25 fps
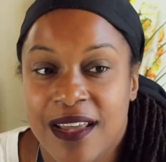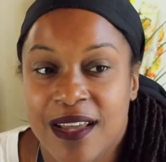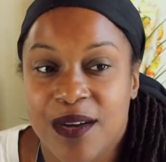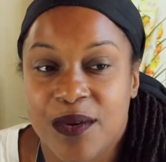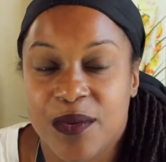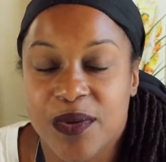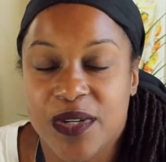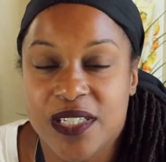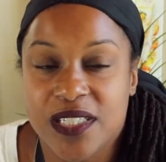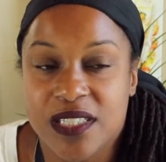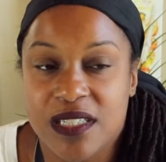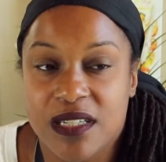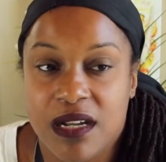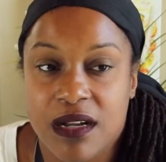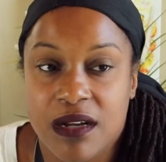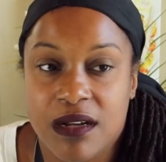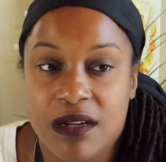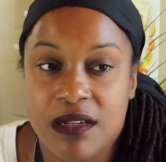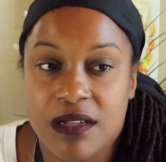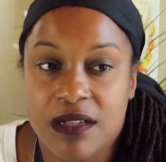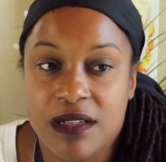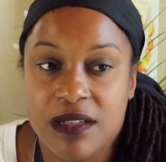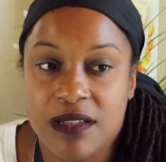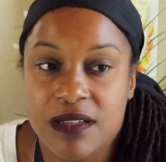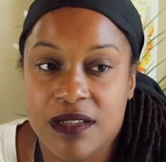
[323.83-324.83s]
We should
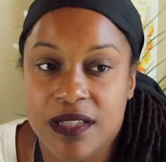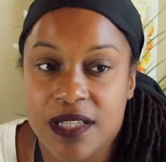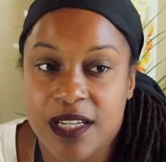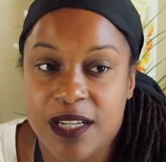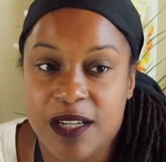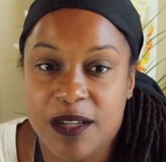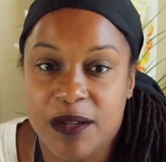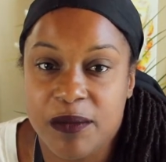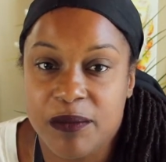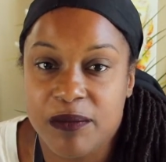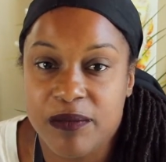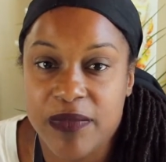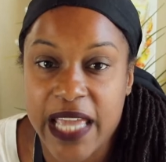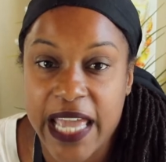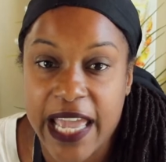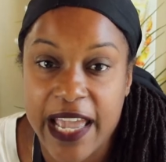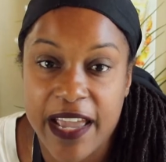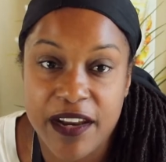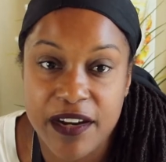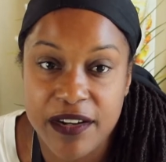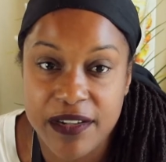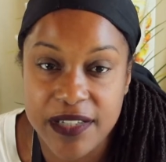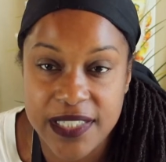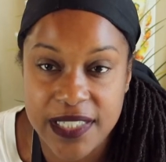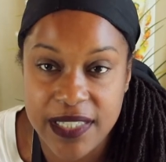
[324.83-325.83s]
all
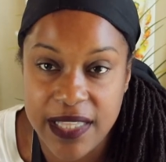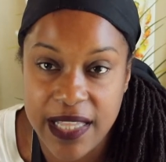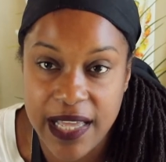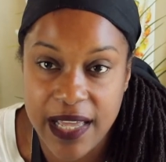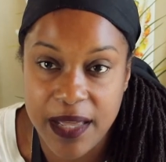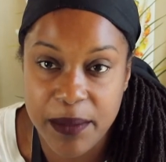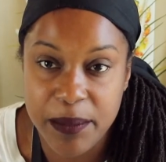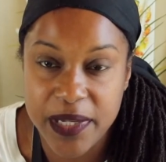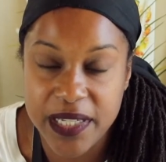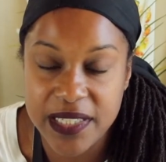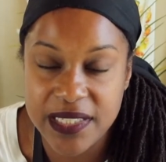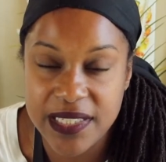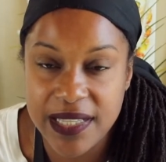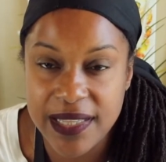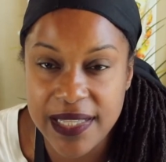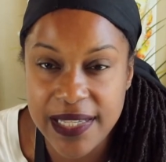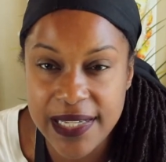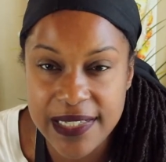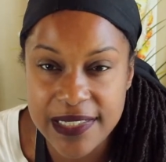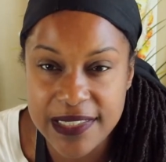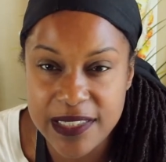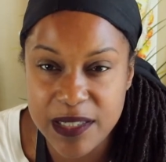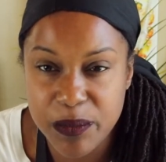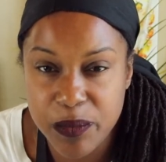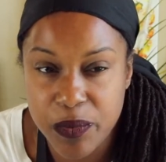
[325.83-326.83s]
cater to that, because I think
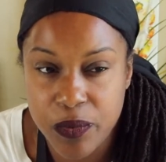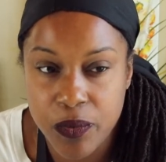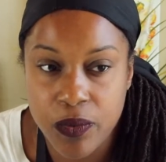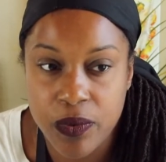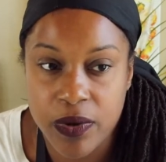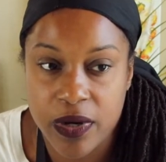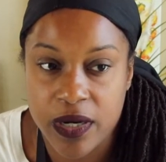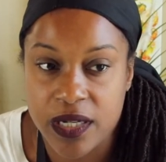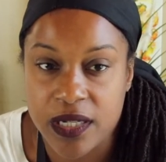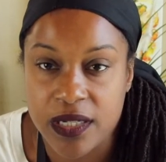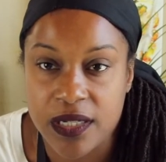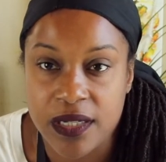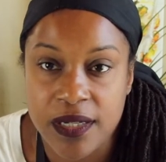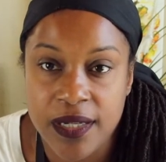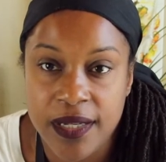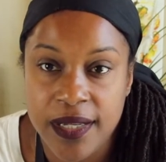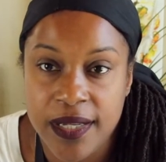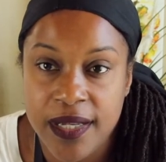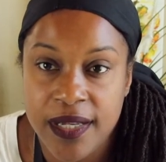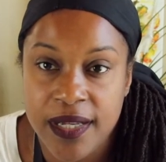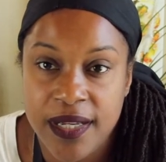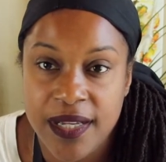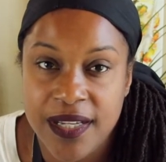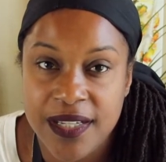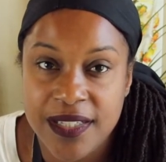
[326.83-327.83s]
it's important
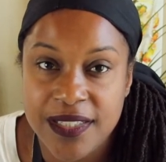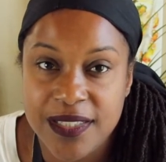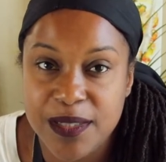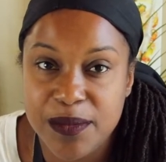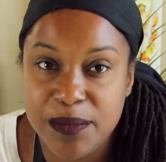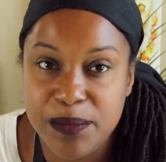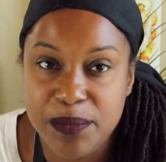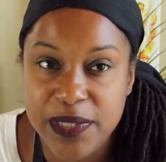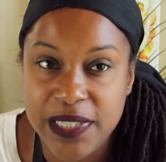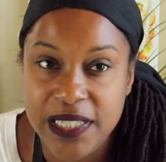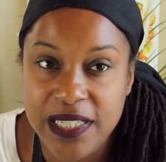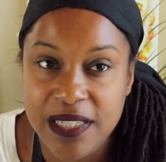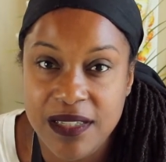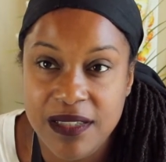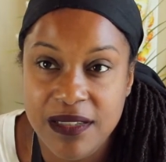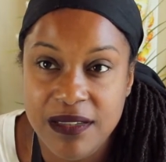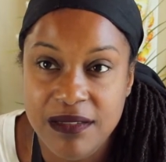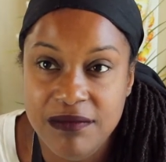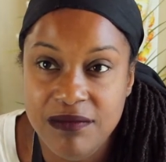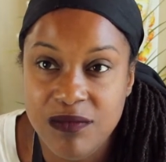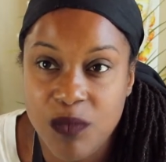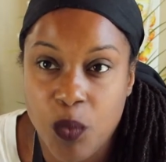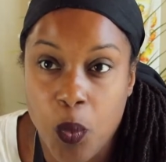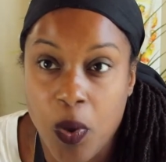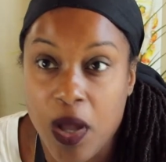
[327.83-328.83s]
to be
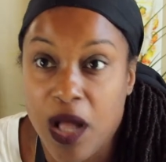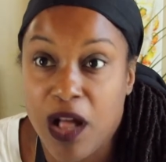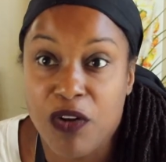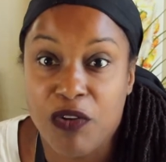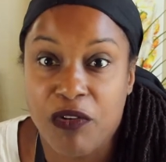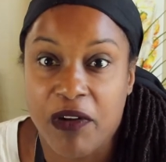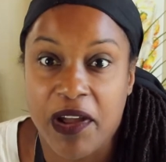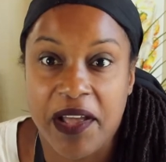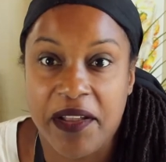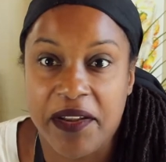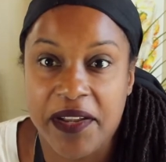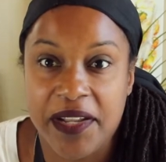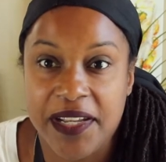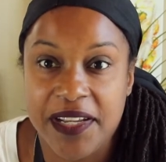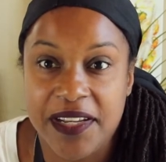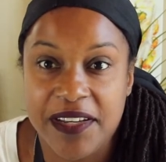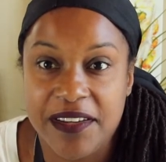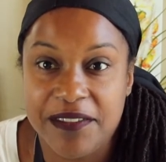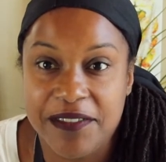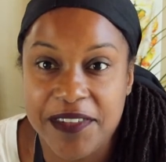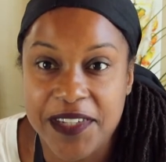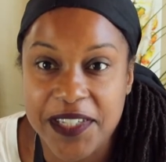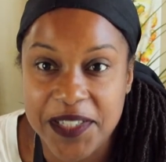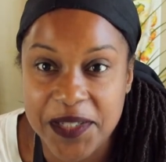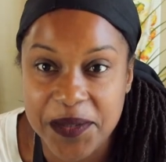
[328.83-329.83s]
well-rounded
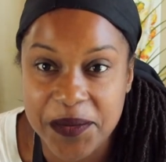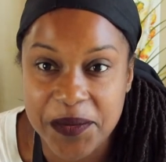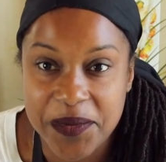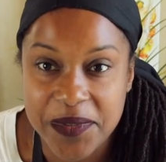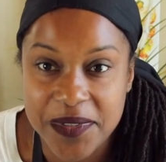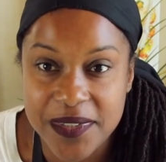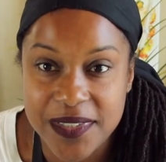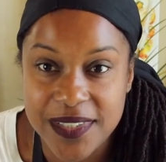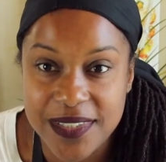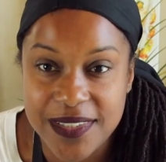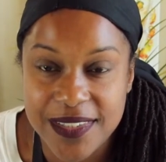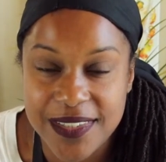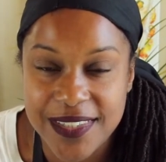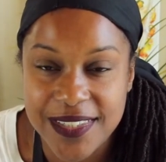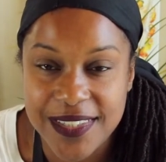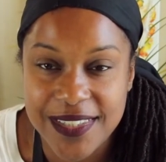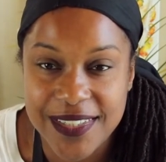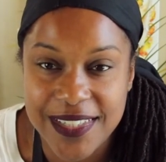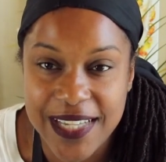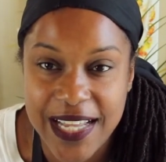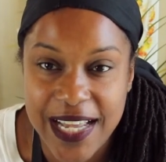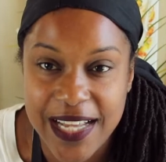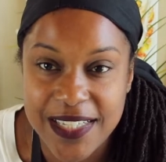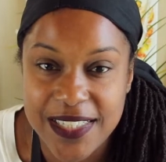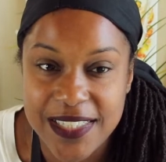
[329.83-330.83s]
individuals,
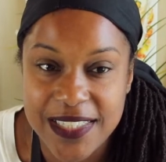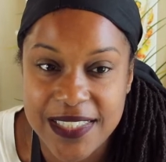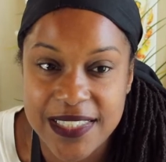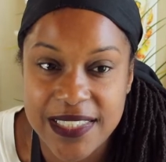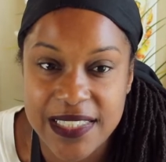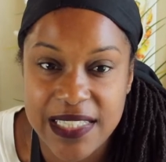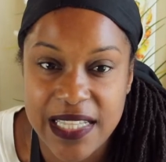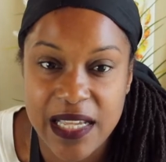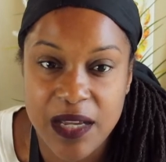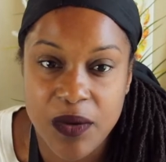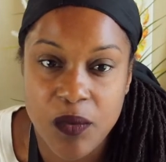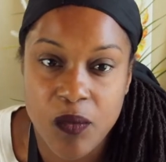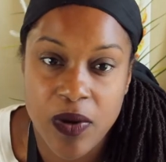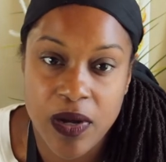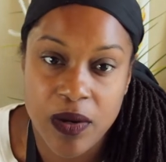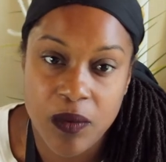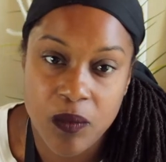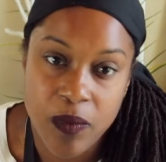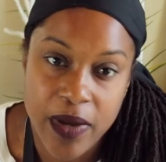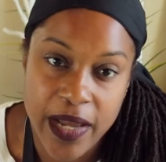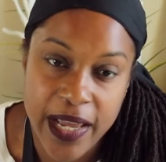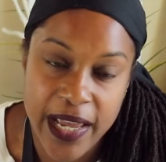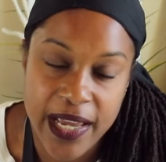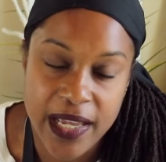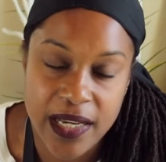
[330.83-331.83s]
and not just think one
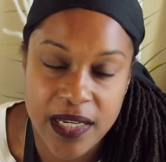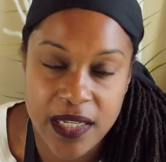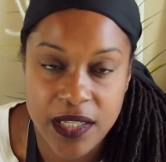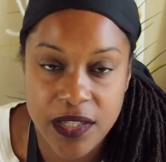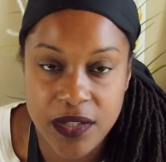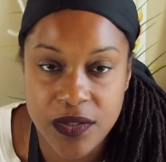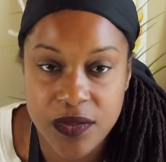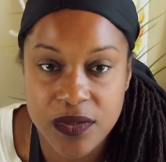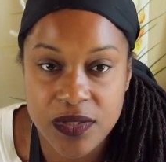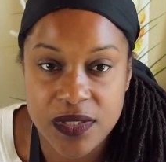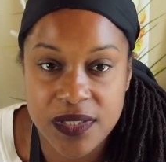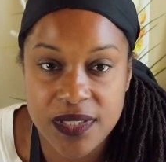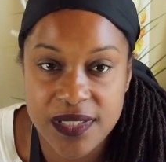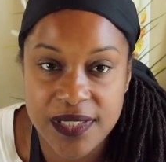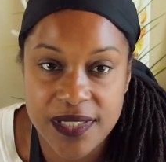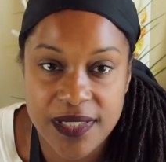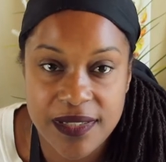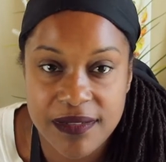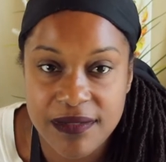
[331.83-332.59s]
way, to use